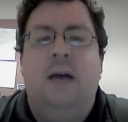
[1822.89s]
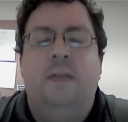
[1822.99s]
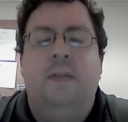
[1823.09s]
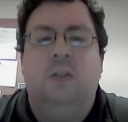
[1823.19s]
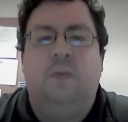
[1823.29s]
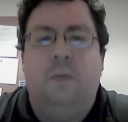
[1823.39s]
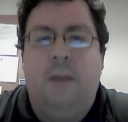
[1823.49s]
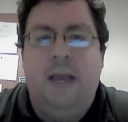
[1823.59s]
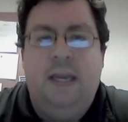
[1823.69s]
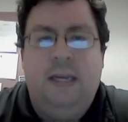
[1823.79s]
This is for
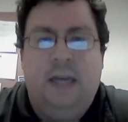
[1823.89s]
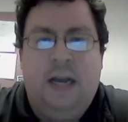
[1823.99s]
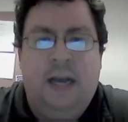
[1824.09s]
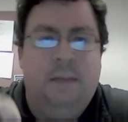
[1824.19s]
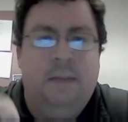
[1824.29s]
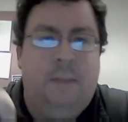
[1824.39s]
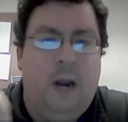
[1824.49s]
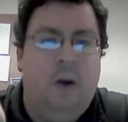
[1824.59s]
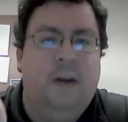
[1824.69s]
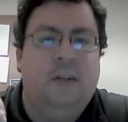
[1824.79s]
Mike.
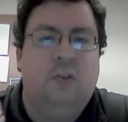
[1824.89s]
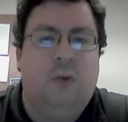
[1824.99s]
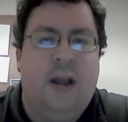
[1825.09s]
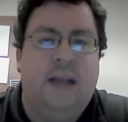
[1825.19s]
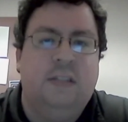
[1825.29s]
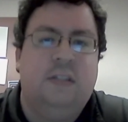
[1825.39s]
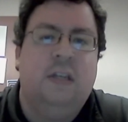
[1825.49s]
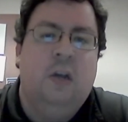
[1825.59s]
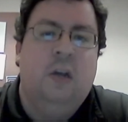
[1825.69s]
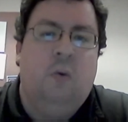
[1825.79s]
Compare and contrast
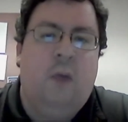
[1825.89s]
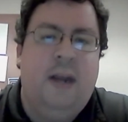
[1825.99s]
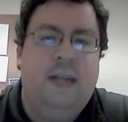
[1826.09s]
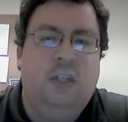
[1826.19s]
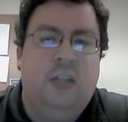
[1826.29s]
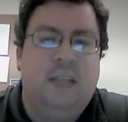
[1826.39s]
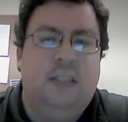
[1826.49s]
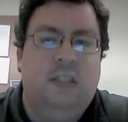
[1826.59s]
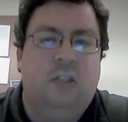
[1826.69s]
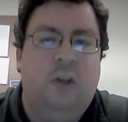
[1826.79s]
writing
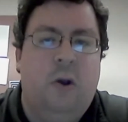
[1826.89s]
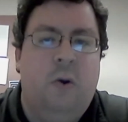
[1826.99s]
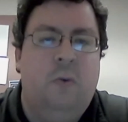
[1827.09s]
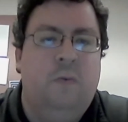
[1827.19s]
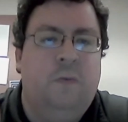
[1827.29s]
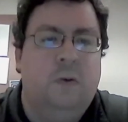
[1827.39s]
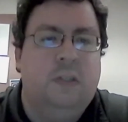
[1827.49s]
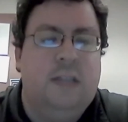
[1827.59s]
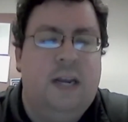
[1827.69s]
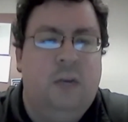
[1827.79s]
Jesse Stone
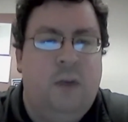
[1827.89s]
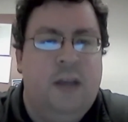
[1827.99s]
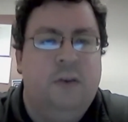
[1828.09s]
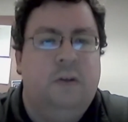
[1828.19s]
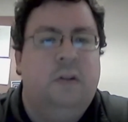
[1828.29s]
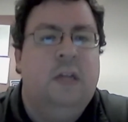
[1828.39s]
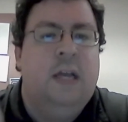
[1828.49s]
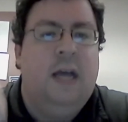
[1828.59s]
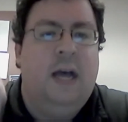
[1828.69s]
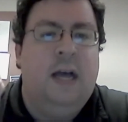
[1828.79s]
versus Sonny Randall.
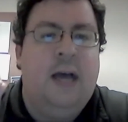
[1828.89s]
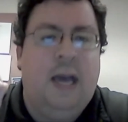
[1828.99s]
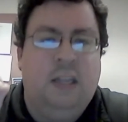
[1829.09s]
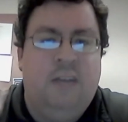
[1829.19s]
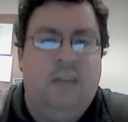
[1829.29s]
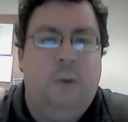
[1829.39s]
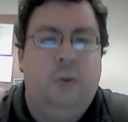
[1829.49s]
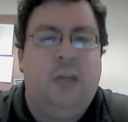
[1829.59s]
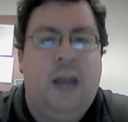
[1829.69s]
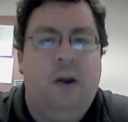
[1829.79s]
I love
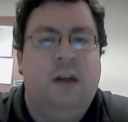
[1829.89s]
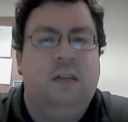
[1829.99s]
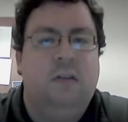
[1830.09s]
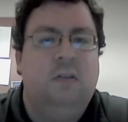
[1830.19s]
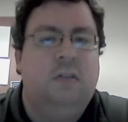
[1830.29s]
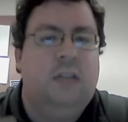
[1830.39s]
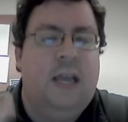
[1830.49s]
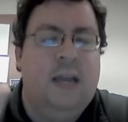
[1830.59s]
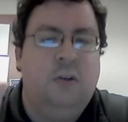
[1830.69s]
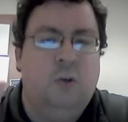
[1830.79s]
both characters
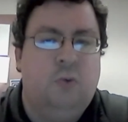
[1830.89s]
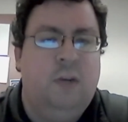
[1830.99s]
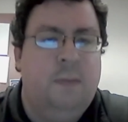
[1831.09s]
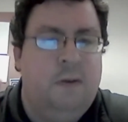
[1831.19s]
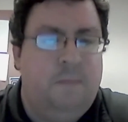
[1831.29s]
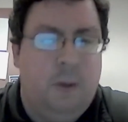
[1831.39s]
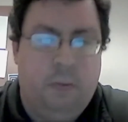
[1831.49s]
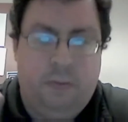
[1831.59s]
and your treatment of both.